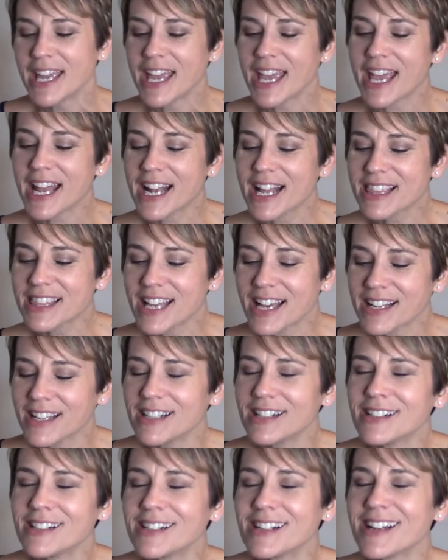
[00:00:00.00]
And I thought,
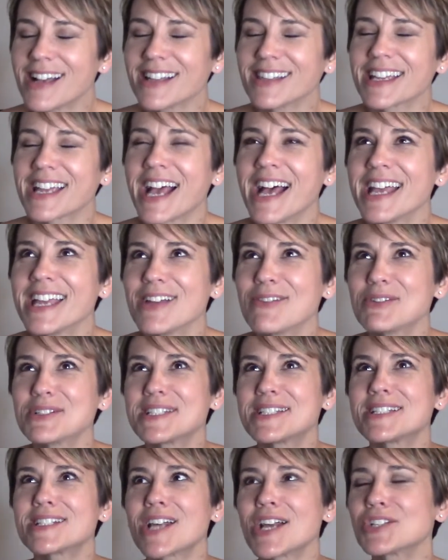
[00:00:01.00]
"Oh, like it was
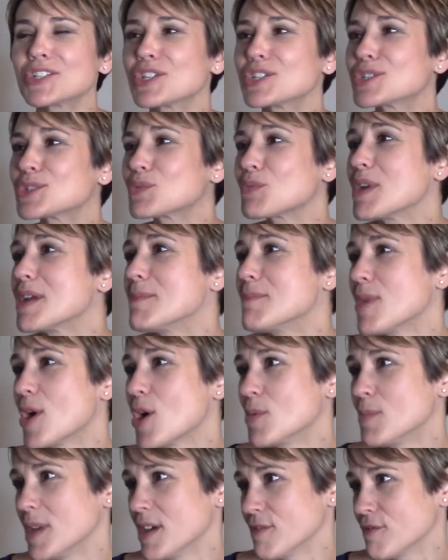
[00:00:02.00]
such a sweet
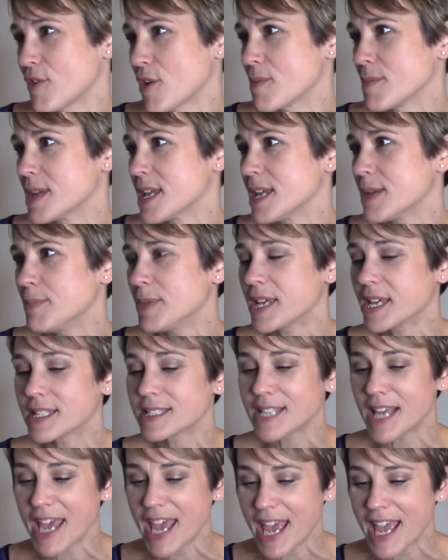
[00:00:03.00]
moment for me because
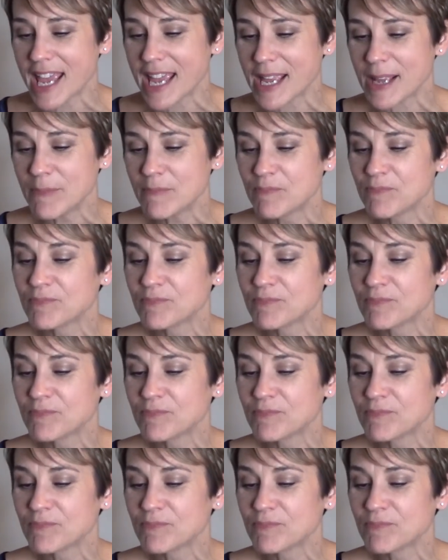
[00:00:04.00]
a yeah.